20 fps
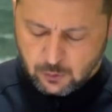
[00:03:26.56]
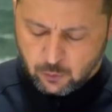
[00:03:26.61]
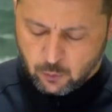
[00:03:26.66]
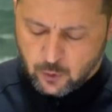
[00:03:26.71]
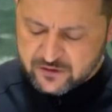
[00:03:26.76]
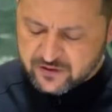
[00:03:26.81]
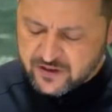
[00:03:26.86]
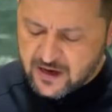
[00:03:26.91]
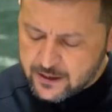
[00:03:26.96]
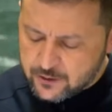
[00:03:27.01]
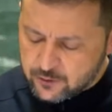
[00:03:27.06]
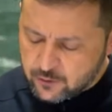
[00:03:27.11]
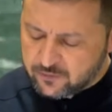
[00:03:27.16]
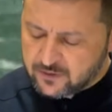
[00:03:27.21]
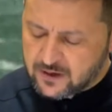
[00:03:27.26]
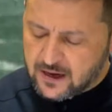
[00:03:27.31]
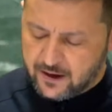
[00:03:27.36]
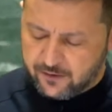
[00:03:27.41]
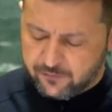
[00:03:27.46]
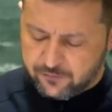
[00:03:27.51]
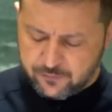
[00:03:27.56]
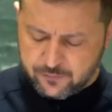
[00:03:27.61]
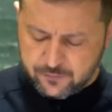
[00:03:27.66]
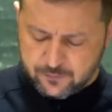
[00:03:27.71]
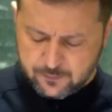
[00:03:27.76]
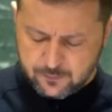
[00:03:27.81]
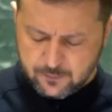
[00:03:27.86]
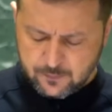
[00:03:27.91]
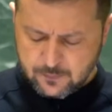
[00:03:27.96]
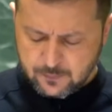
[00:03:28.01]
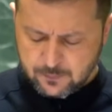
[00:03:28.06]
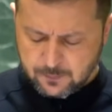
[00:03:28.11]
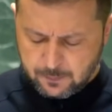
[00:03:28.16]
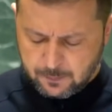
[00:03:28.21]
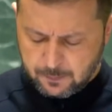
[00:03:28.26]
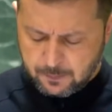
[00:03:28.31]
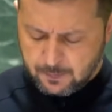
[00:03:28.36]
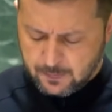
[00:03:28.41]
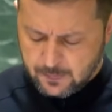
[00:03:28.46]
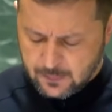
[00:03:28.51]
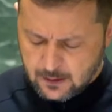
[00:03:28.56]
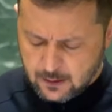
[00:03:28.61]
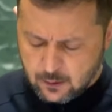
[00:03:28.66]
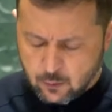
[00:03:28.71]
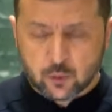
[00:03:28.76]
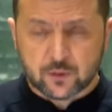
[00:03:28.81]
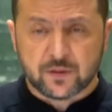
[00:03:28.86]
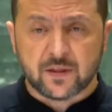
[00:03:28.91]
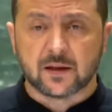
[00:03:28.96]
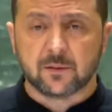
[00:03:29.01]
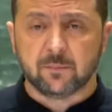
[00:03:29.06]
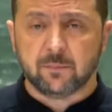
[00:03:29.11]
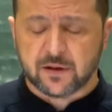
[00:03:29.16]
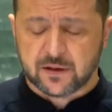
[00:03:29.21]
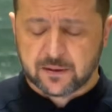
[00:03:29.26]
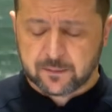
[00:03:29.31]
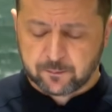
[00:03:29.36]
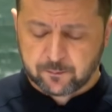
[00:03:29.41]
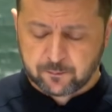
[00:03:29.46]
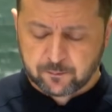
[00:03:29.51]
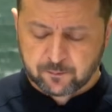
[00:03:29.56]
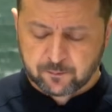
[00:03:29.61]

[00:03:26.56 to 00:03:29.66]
What kind of life would that be?